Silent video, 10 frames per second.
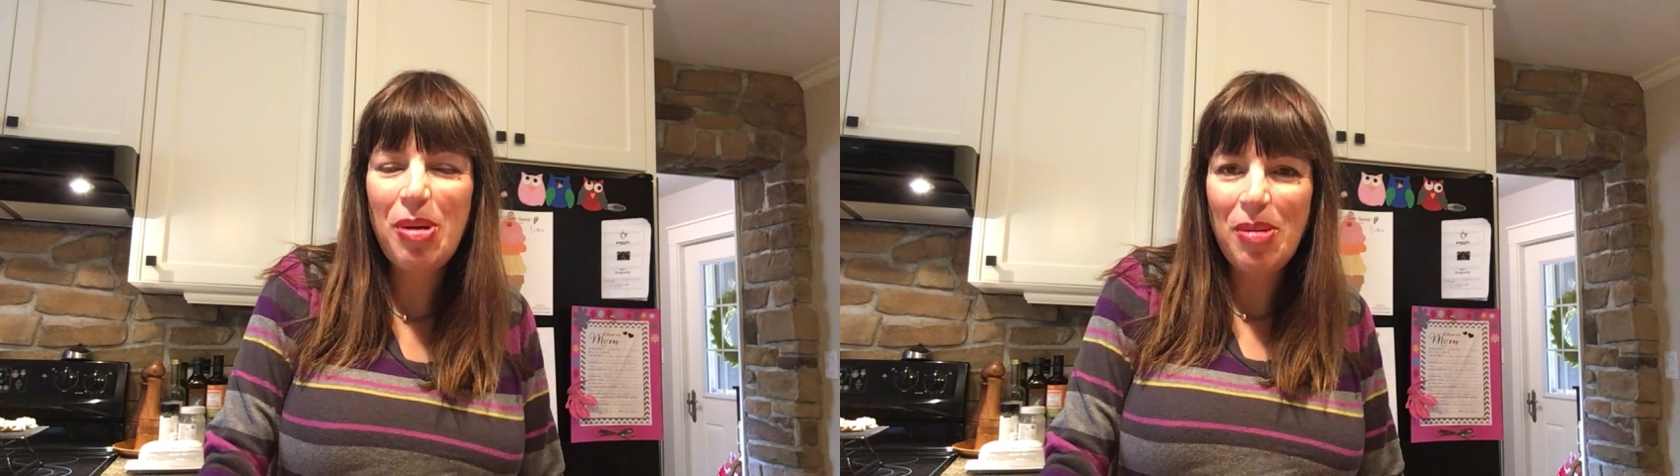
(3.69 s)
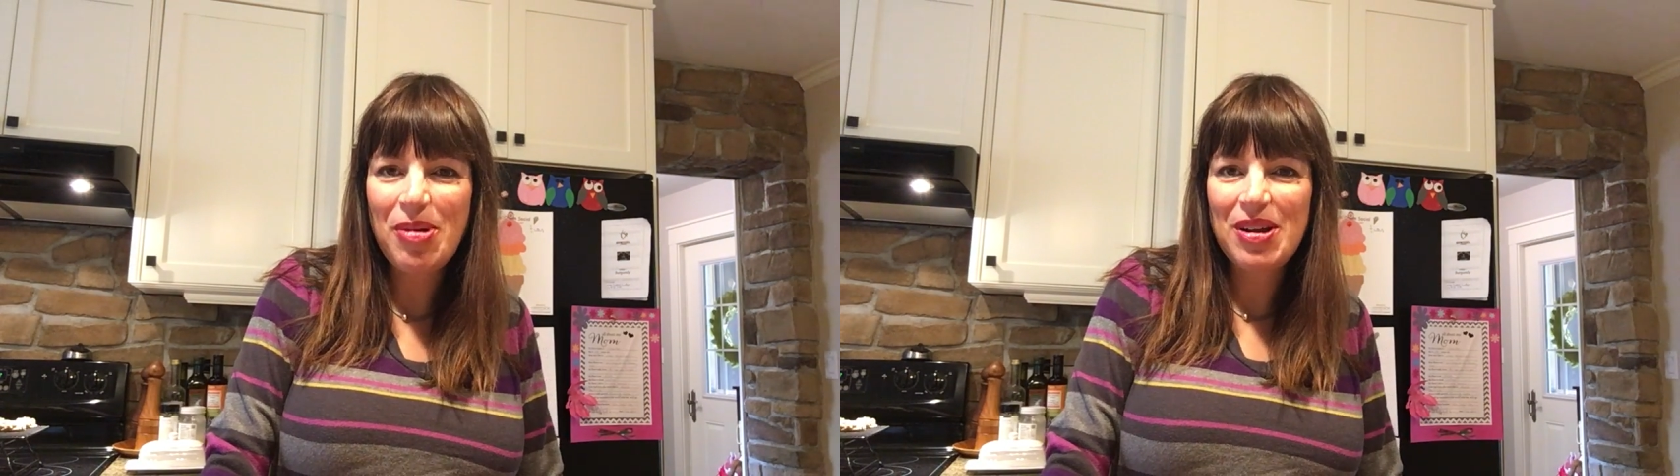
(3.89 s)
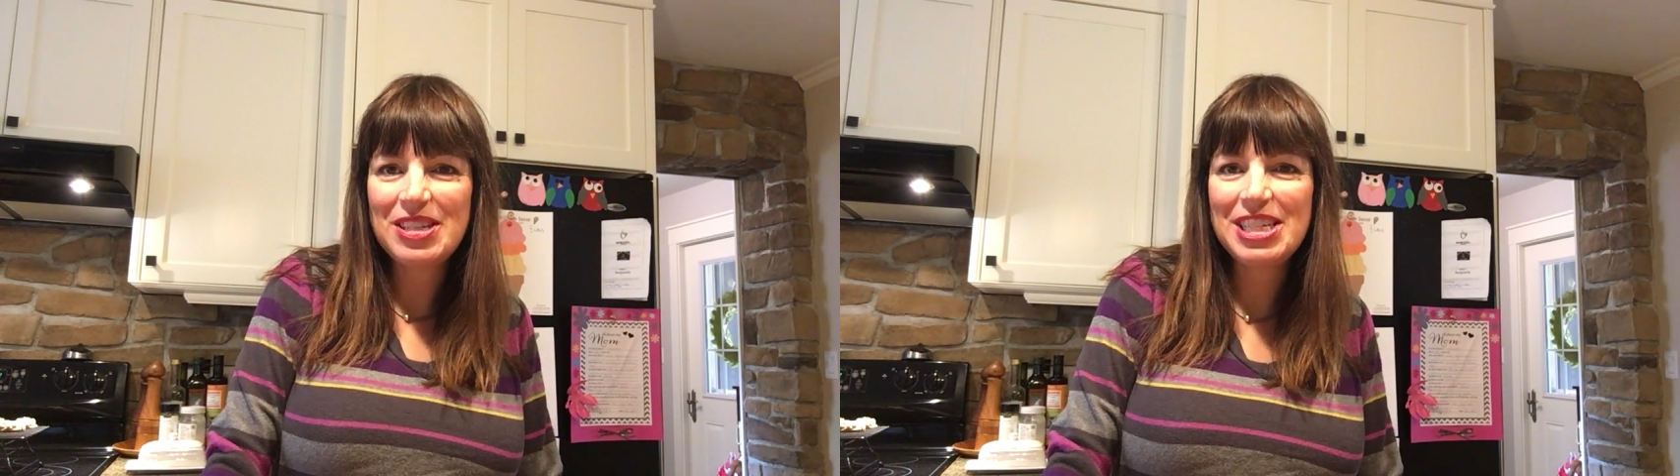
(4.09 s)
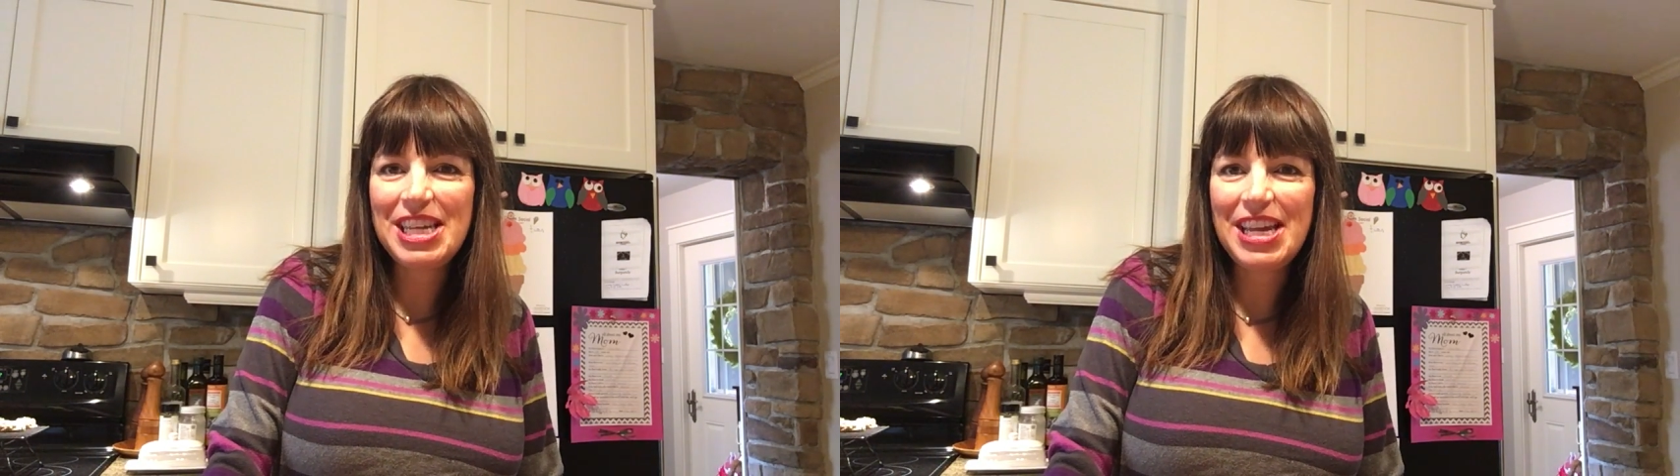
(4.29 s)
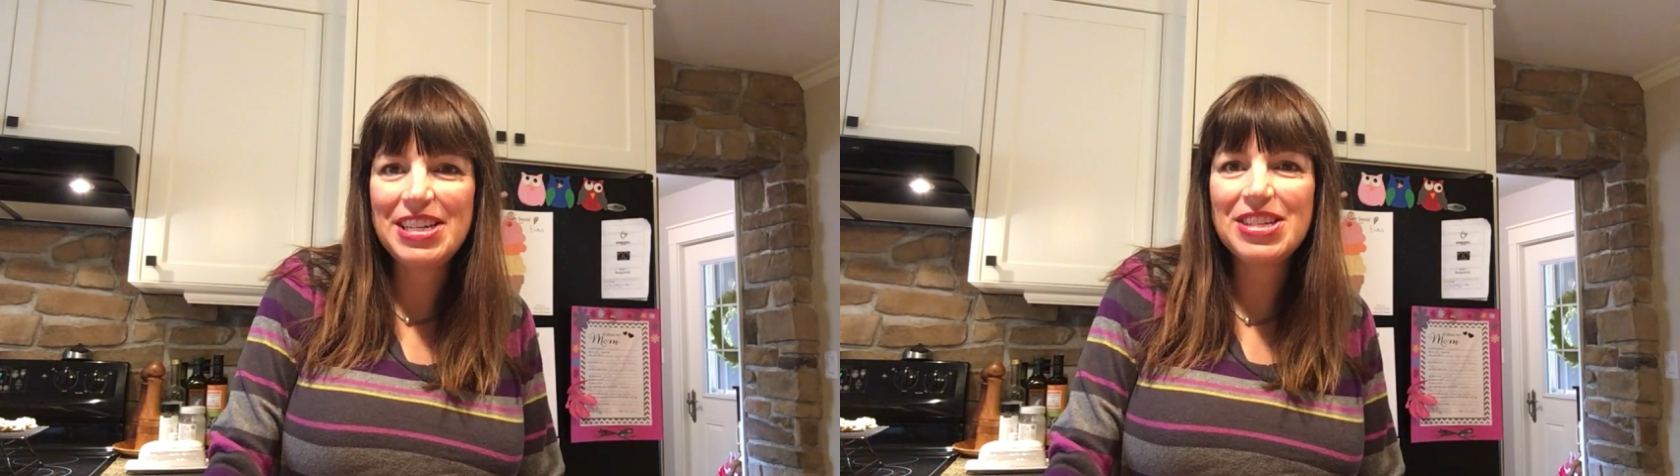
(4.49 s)
pop on
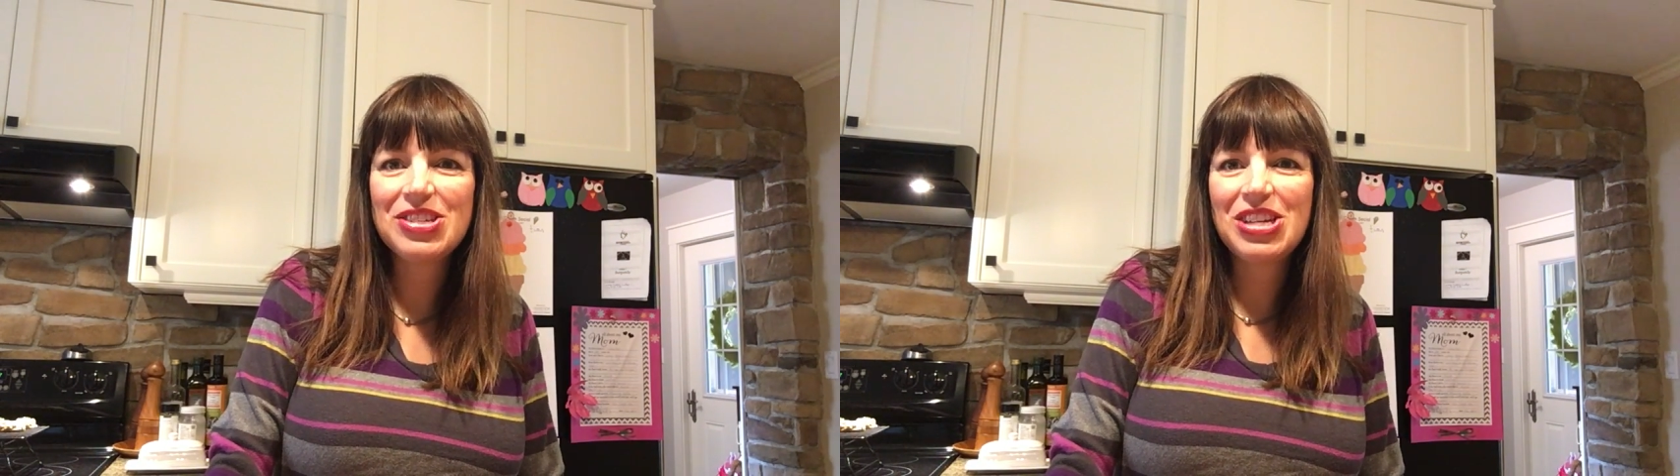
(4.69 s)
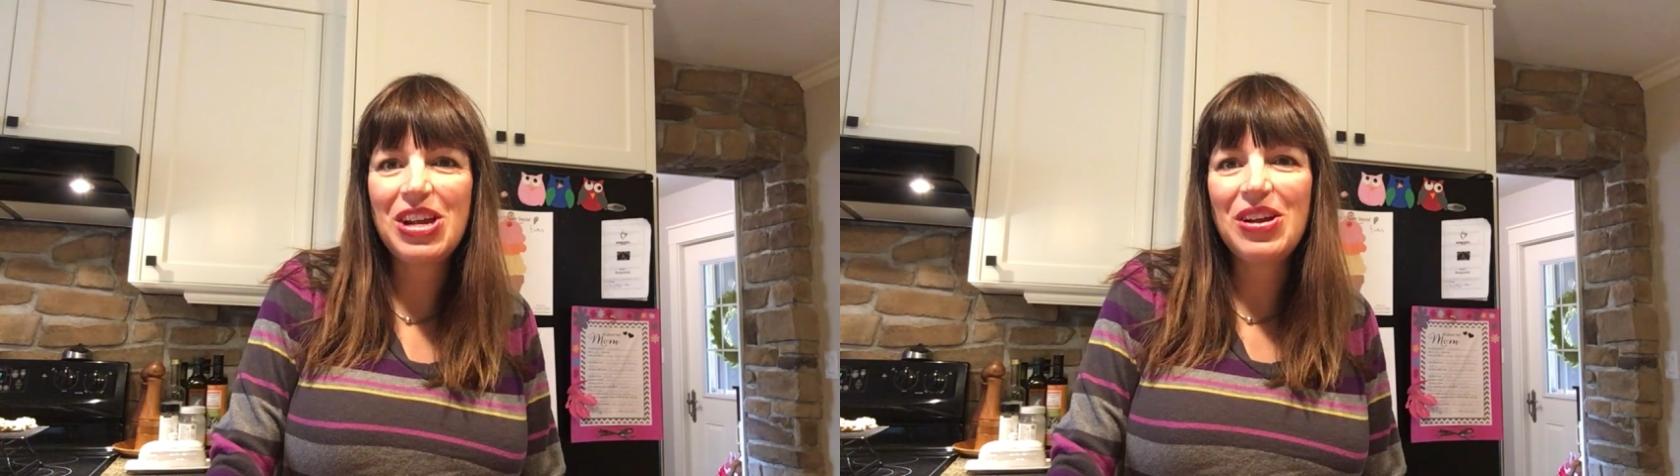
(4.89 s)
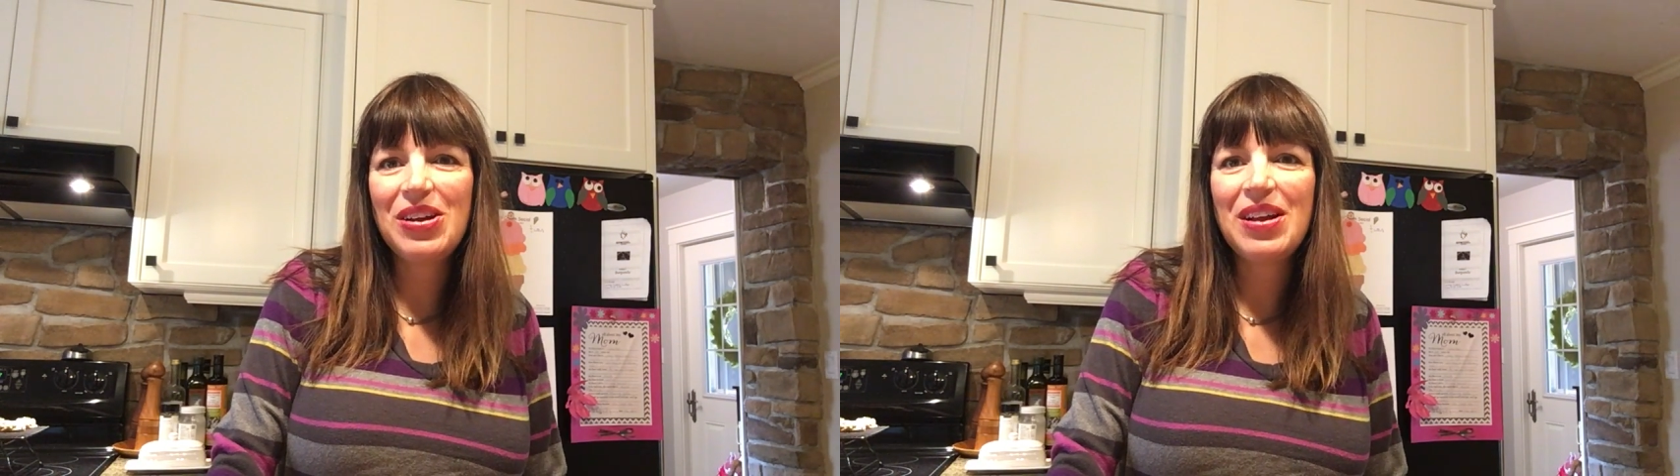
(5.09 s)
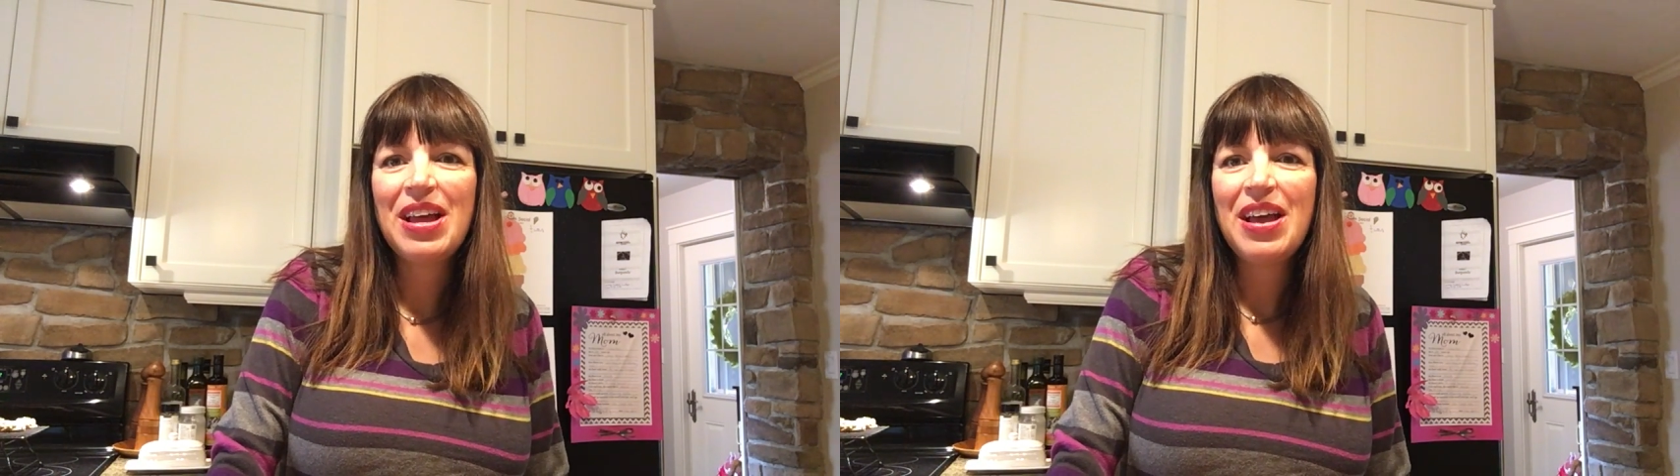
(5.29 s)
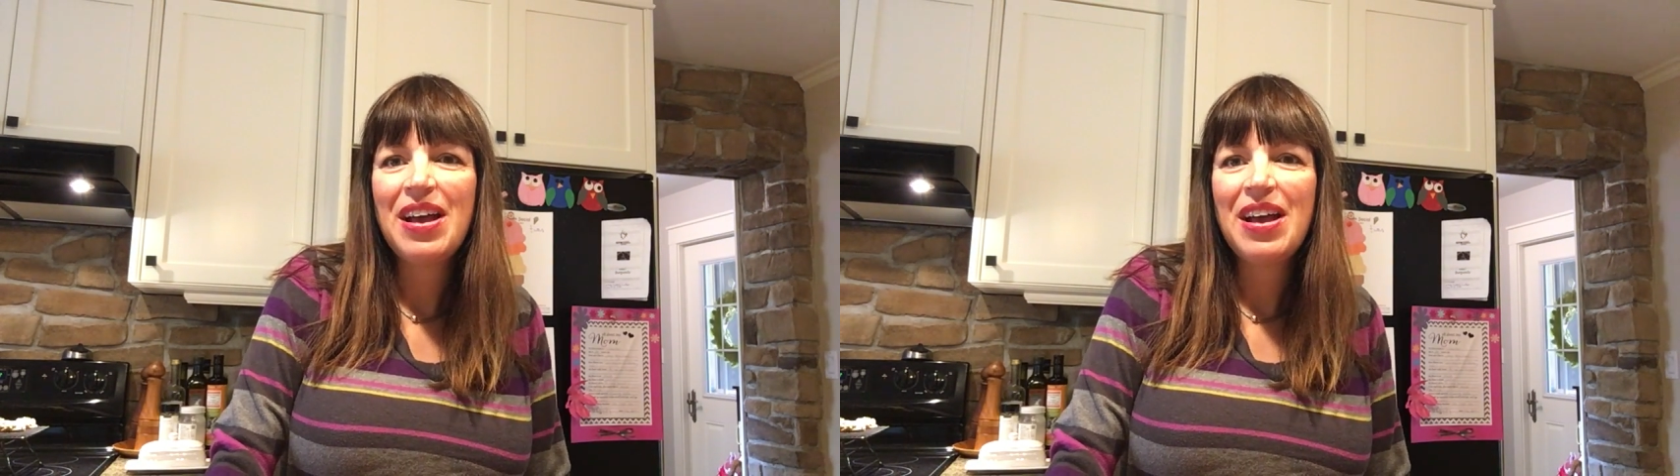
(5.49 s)
today to share